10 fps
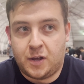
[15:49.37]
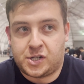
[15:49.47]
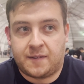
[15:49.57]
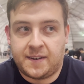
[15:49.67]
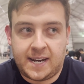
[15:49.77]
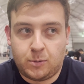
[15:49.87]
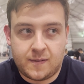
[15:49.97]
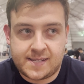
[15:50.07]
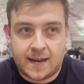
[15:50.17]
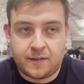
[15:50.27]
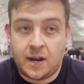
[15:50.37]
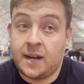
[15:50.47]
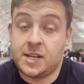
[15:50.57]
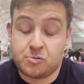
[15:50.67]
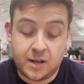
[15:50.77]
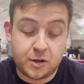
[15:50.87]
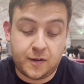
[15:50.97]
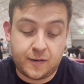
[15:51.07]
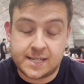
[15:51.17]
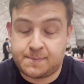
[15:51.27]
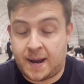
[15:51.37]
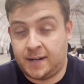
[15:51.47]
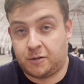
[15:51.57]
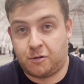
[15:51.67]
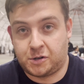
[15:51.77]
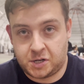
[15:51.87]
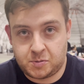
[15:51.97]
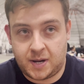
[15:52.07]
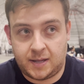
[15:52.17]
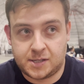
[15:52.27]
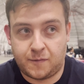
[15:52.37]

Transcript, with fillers: just have to deal with seven, and it's really good if you get spinal crushed as well.